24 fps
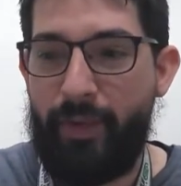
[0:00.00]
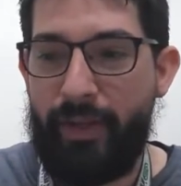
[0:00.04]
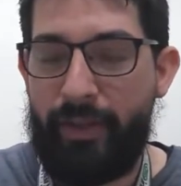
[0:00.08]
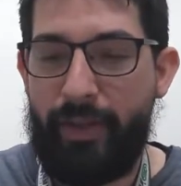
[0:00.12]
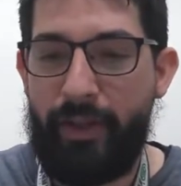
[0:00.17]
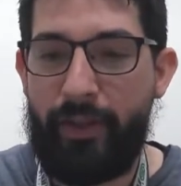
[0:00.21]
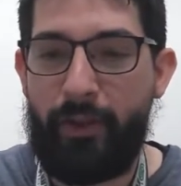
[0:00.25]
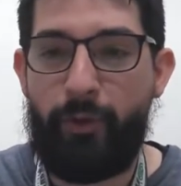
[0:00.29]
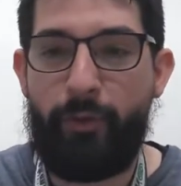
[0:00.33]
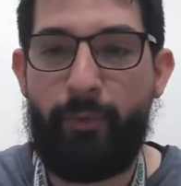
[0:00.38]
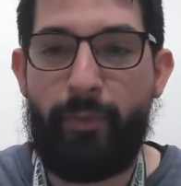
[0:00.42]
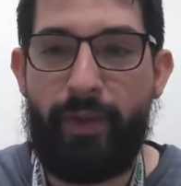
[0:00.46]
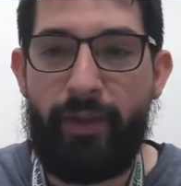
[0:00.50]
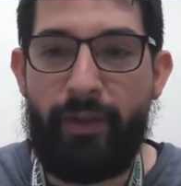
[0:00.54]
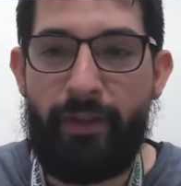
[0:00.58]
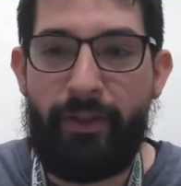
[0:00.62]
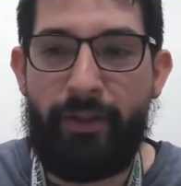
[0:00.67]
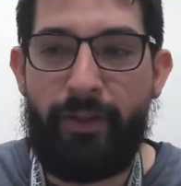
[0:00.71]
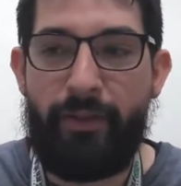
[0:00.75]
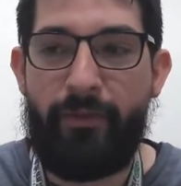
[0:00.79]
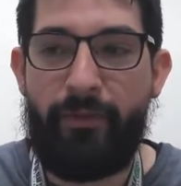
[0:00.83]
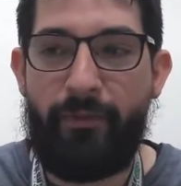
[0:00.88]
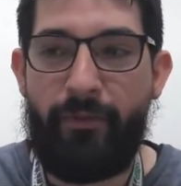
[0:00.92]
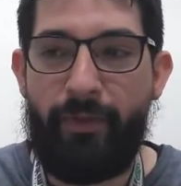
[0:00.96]
We think you'd be a
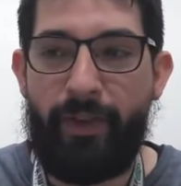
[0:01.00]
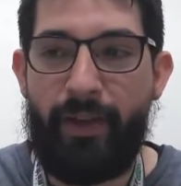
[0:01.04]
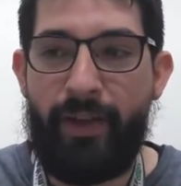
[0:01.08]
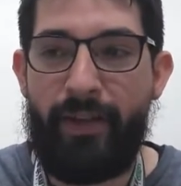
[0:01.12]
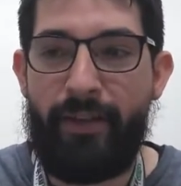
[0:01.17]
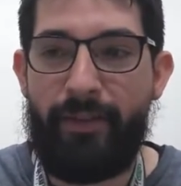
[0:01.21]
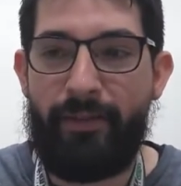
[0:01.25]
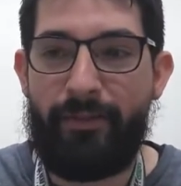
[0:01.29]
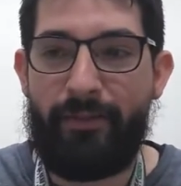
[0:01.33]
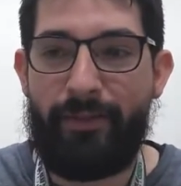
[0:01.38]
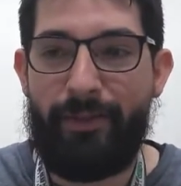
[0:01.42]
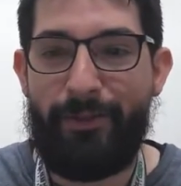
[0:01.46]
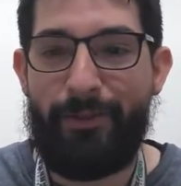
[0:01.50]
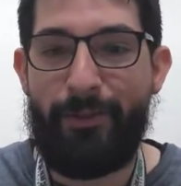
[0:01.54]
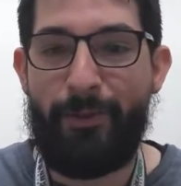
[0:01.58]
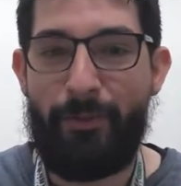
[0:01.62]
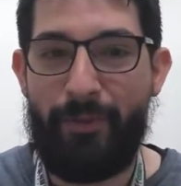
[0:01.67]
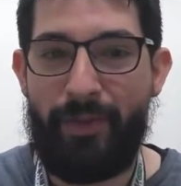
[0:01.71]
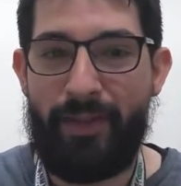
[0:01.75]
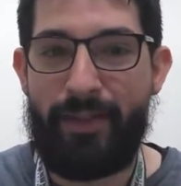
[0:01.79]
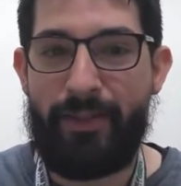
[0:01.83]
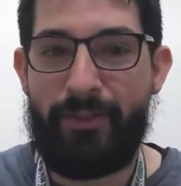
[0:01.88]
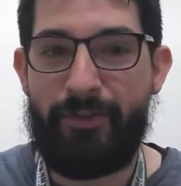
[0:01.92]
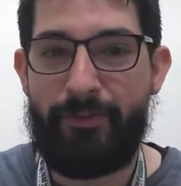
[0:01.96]
good fit to
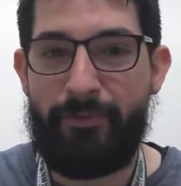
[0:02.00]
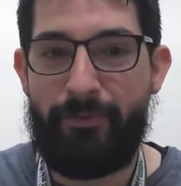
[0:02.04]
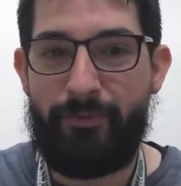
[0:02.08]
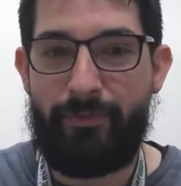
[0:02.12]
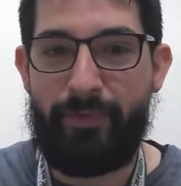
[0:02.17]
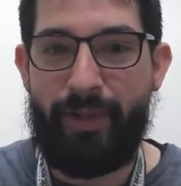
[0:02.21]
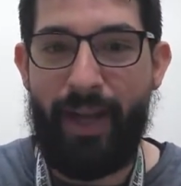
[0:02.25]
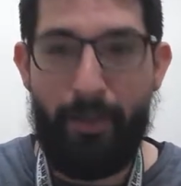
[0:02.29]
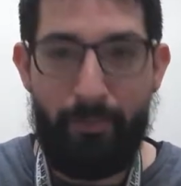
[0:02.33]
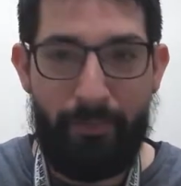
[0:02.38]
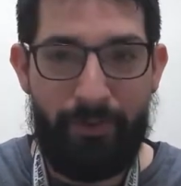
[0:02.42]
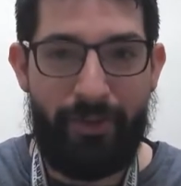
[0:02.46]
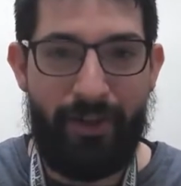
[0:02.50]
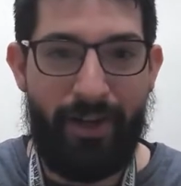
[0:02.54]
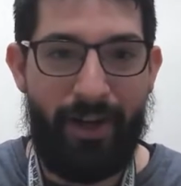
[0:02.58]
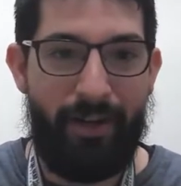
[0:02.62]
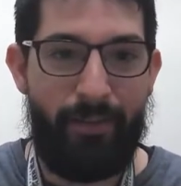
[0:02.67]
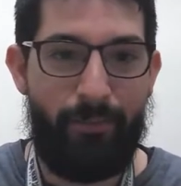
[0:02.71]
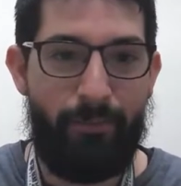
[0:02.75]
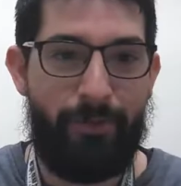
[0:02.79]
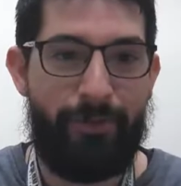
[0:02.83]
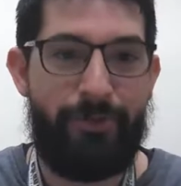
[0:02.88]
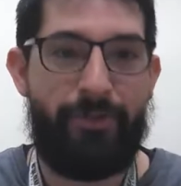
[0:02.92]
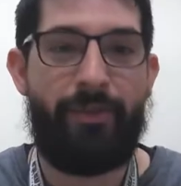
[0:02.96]
do this temp
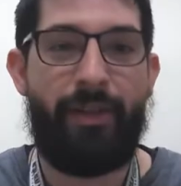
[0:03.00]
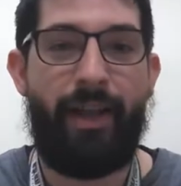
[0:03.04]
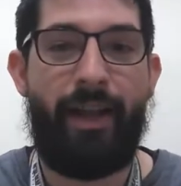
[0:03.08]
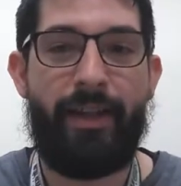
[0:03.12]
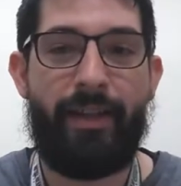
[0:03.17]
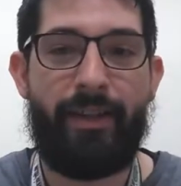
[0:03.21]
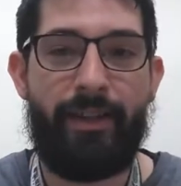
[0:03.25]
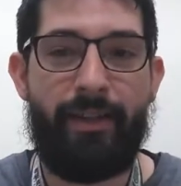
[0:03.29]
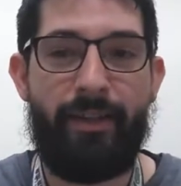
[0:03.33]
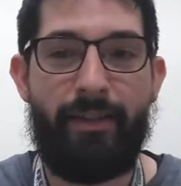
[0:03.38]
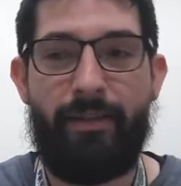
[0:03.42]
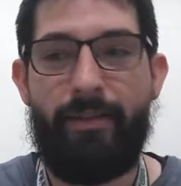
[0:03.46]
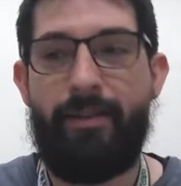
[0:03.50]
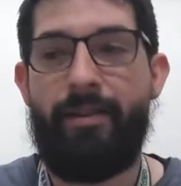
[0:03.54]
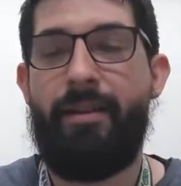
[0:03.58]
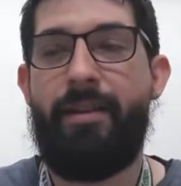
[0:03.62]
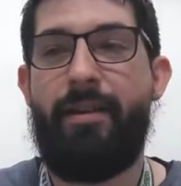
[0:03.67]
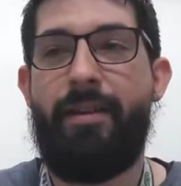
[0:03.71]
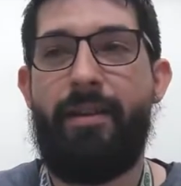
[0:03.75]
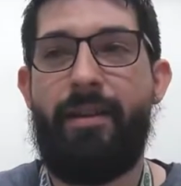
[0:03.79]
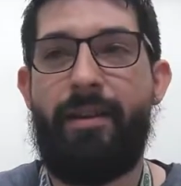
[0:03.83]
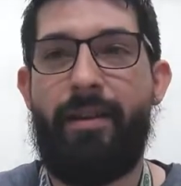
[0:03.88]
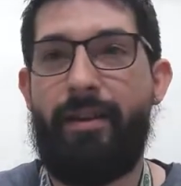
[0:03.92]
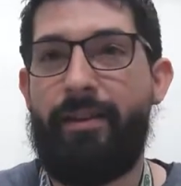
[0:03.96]
job. Would you like it?"
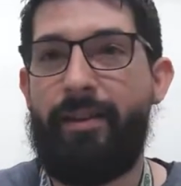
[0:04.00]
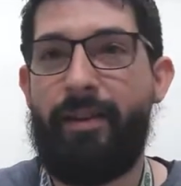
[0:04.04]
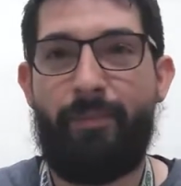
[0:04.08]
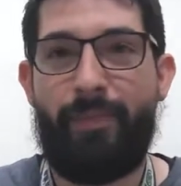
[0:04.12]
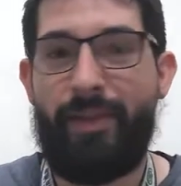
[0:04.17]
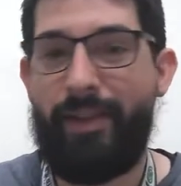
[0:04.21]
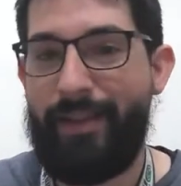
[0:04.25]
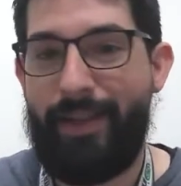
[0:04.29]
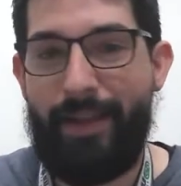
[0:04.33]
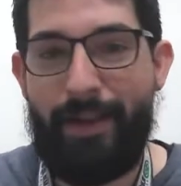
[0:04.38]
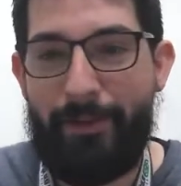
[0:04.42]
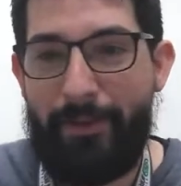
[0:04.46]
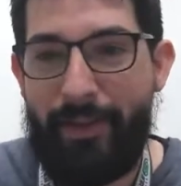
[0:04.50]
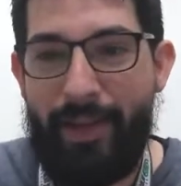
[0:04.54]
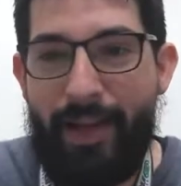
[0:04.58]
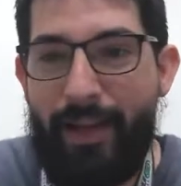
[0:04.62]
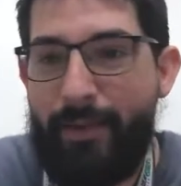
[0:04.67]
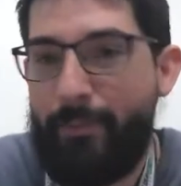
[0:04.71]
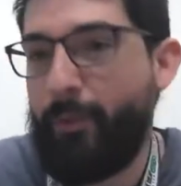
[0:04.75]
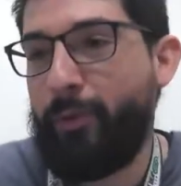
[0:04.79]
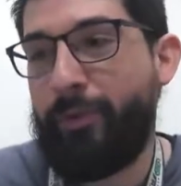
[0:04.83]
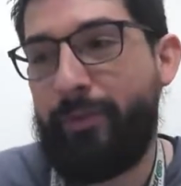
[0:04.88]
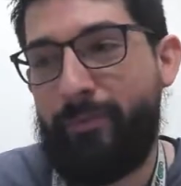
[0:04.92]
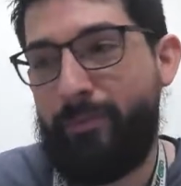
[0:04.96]
And I'm like, "Hell
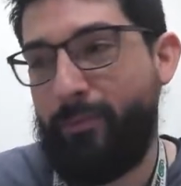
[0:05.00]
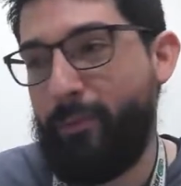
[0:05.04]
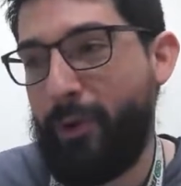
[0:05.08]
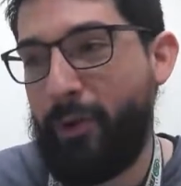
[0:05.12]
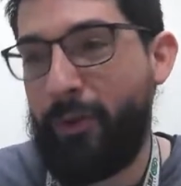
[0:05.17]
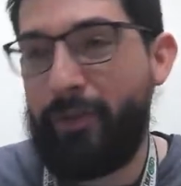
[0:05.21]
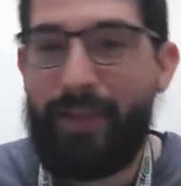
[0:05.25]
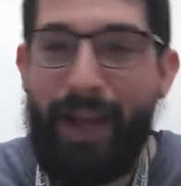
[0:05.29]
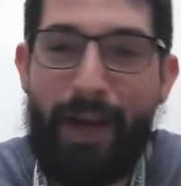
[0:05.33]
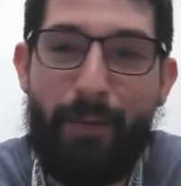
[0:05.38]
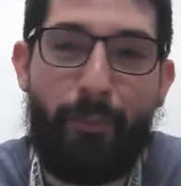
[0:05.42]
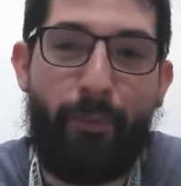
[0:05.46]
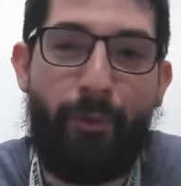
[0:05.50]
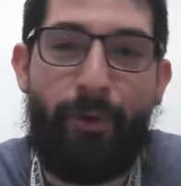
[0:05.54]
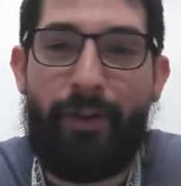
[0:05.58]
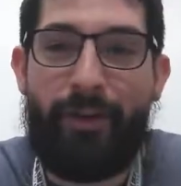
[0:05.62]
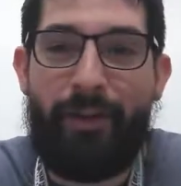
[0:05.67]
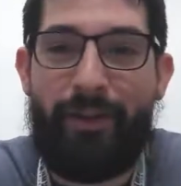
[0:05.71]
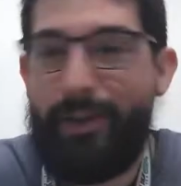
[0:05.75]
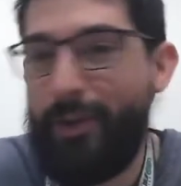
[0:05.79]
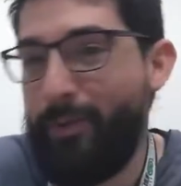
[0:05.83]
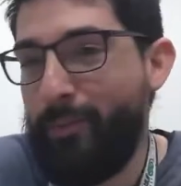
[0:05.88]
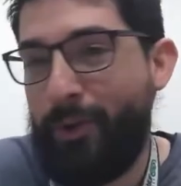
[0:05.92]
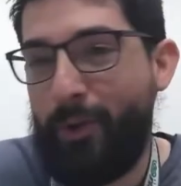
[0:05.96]
yeah, more temp
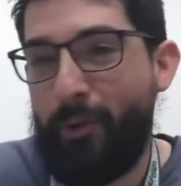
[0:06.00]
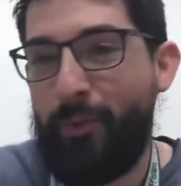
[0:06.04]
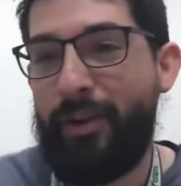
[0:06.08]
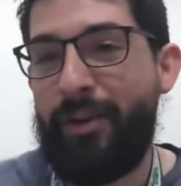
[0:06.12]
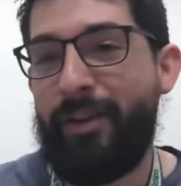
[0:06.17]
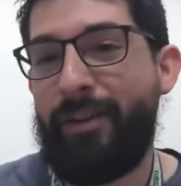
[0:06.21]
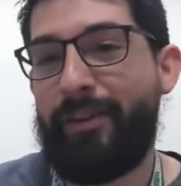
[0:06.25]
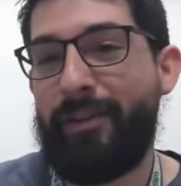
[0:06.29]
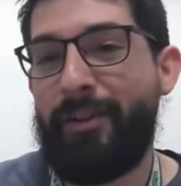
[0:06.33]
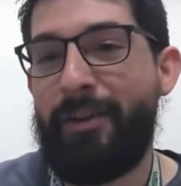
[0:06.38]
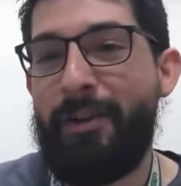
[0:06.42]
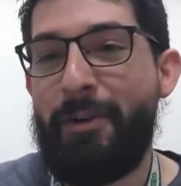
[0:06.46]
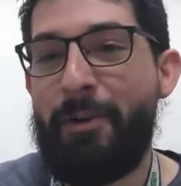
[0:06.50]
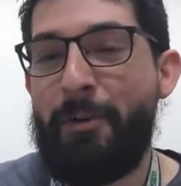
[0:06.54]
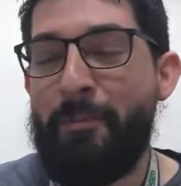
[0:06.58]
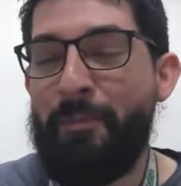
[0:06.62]
work, more work."